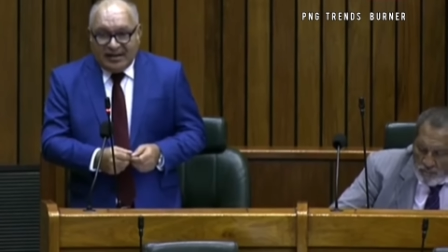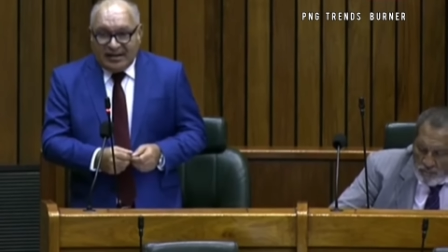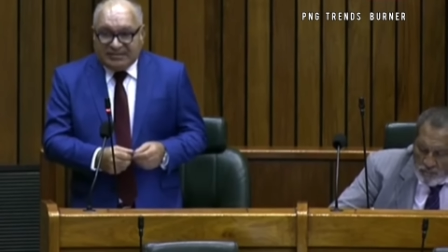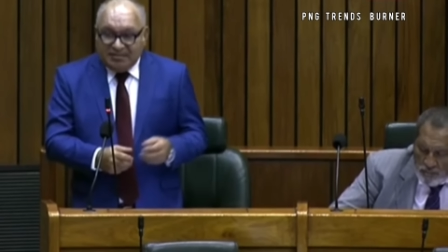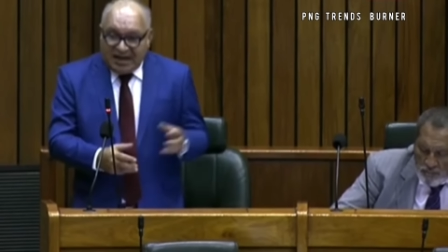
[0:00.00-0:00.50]

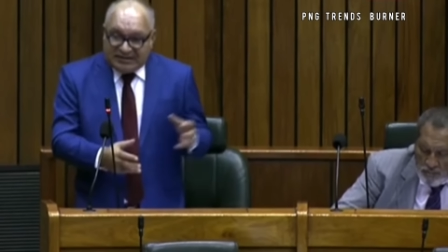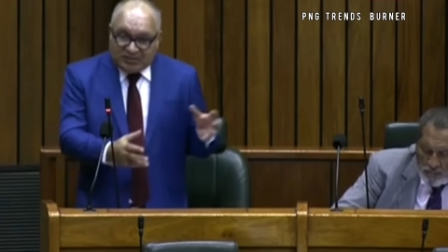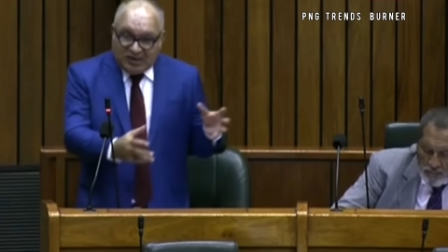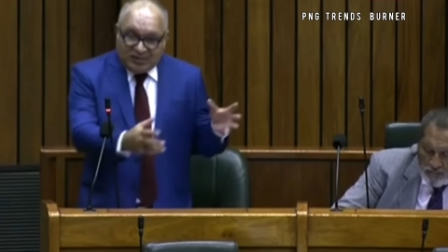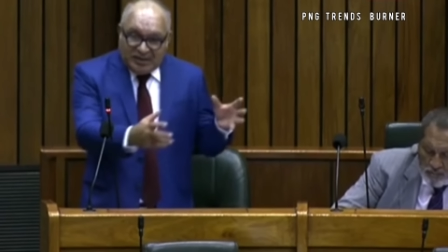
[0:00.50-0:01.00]
As much
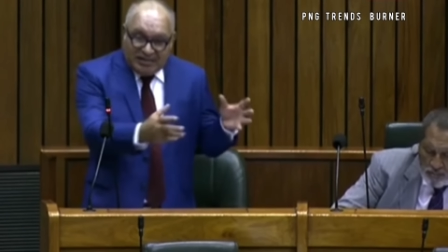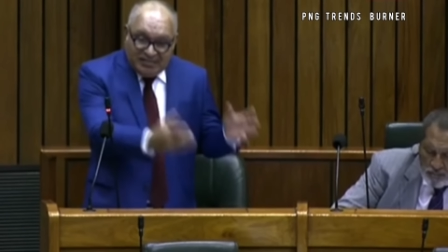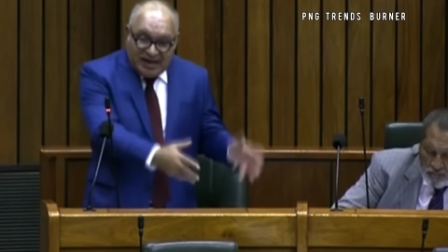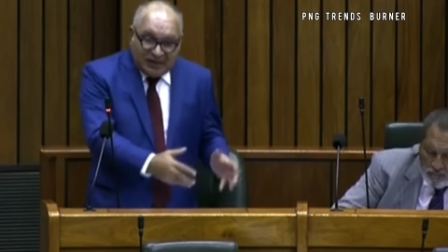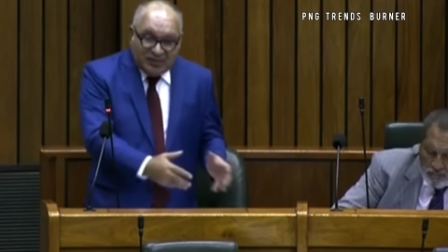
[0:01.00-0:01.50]
as what we are
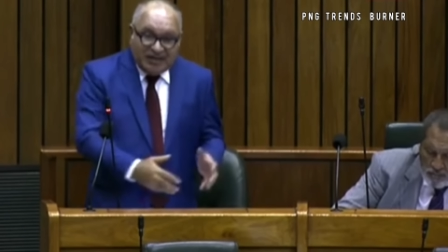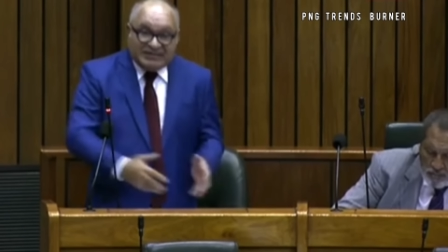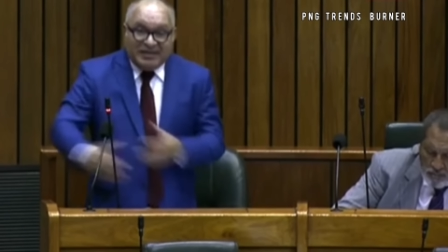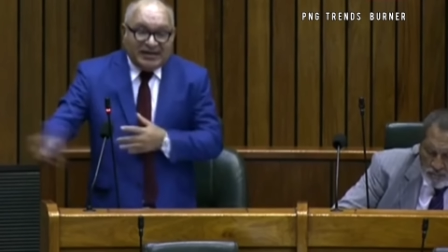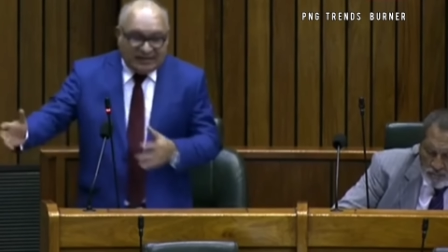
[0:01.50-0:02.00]
making, we are
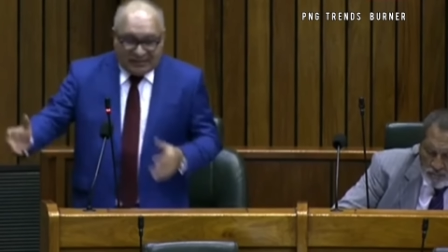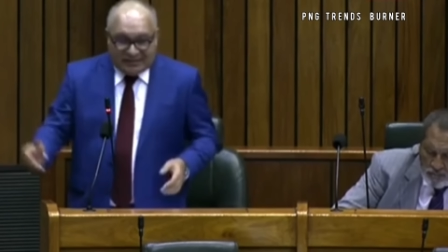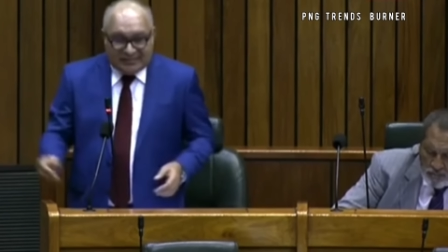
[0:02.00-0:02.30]
spending.